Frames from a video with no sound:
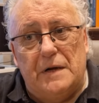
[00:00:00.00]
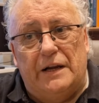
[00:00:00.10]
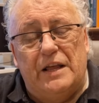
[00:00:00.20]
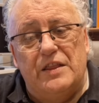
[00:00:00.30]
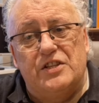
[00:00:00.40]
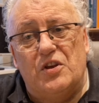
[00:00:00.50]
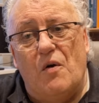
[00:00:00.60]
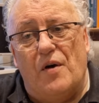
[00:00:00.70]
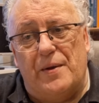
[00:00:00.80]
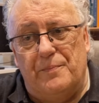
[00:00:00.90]
And at the
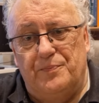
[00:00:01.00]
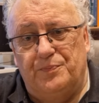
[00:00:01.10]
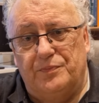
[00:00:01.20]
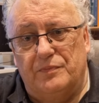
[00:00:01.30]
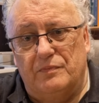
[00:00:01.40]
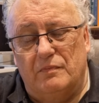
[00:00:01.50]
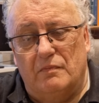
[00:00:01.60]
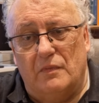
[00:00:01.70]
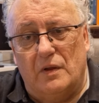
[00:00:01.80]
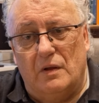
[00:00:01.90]
time,
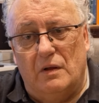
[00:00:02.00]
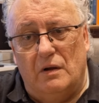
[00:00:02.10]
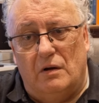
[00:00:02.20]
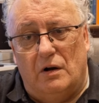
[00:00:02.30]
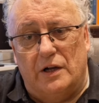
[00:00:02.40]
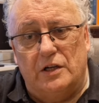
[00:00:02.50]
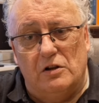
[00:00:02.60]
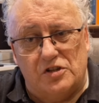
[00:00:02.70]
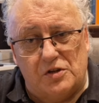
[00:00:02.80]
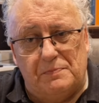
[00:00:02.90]
I'd
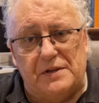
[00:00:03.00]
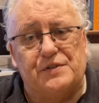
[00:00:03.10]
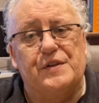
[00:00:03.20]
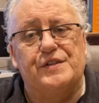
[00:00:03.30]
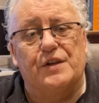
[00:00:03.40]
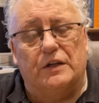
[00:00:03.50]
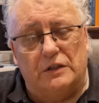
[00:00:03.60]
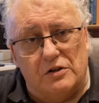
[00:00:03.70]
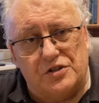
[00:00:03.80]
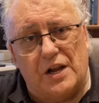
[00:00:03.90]
lost a business, I'd
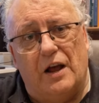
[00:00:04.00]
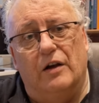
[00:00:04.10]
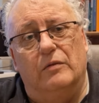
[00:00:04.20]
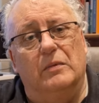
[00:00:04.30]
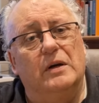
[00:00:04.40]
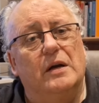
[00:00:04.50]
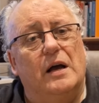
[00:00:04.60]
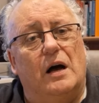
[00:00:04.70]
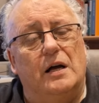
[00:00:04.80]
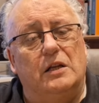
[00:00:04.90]
lost a home,
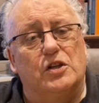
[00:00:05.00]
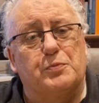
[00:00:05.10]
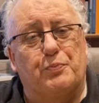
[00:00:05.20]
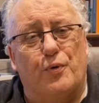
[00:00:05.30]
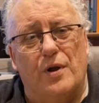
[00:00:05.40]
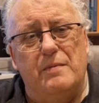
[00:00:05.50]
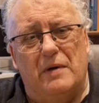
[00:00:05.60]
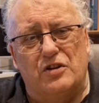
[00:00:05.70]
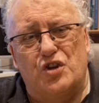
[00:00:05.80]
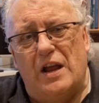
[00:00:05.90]
I lost pretty
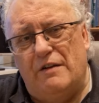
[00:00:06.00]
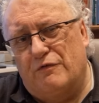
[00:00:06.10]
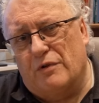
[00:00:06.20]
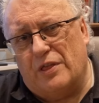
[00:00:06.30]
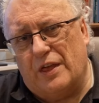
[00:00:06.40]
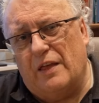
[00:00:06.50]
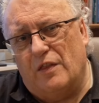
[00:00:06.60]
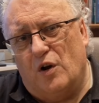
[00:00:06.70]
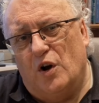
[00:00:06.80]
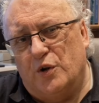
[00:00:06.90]
much everything
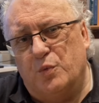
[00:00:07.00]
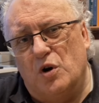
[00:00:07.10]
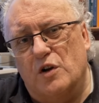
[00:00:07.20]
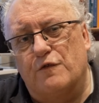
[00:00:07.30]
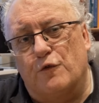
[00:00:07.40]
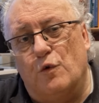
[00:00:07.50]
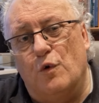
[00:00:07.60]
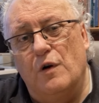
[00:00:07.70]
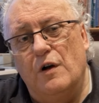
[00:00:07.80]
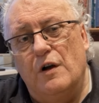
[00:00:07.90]
that I'd worked
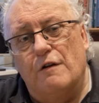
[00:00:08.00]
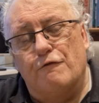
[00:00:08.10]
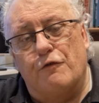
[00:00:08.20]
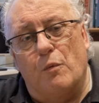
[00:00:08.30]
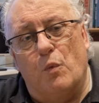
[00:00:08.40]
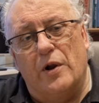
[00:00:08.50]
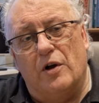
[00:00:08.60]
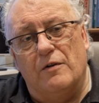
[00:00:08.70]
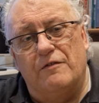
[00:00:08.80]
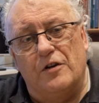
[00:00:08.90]
for from when
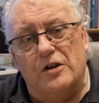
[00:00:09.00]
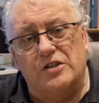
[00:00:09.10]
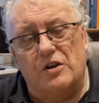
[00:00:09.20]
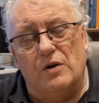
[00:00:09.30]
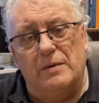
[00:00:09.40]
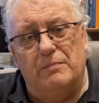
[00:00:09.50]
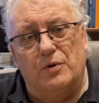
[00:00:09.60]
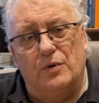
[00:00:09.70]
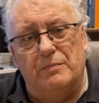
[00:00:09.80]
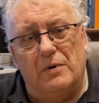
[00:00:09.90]
I first got
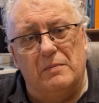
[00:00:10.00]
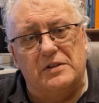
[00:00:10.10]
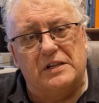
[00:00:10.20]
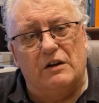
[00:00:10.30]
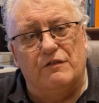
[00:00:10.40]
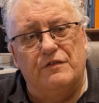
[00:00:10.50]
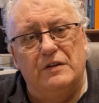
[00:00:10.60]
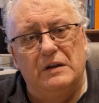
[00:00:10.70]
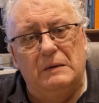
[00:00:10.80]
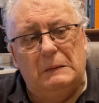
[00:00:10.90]
employed by
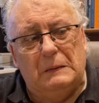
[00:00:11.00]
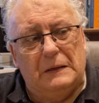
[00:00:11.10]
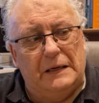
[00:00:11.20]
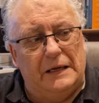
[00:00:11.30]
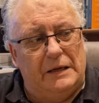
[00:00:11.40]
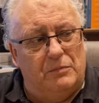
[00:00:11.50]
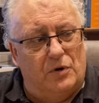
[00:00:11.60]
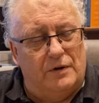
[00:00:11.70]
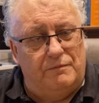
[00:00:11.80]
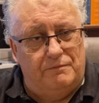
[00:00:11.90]
myself in
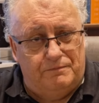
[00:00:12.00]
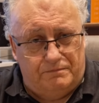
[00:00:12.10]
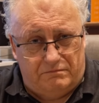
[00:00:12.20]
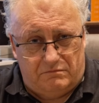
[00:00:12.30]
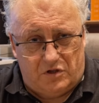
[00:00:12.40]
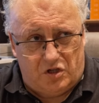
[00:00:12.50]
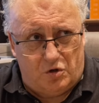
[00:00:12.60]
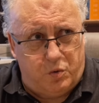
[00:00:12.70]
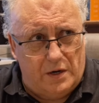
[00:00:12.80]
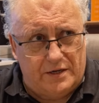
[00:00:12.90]
my
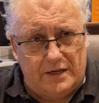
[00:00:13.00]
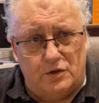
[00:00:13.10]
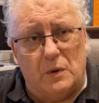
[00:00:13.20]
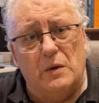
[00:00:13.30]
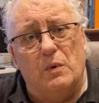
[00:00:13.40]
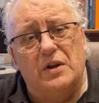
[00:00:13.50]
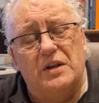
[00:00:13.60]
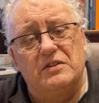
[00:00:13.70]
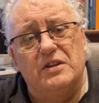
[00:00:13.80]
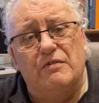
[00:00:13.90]

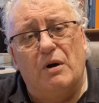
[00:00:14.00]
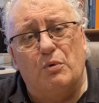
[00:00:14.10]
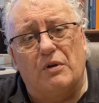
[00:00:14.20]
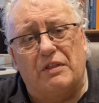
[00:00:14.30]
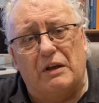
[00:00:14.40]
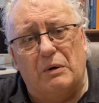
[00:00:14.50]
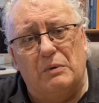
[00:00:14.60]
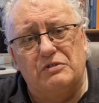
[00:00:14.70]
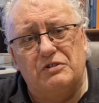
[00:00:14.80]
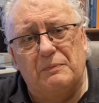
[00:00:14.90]
21 year old, I think I
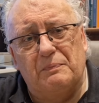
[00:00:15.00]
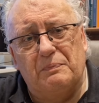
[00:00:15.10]
was.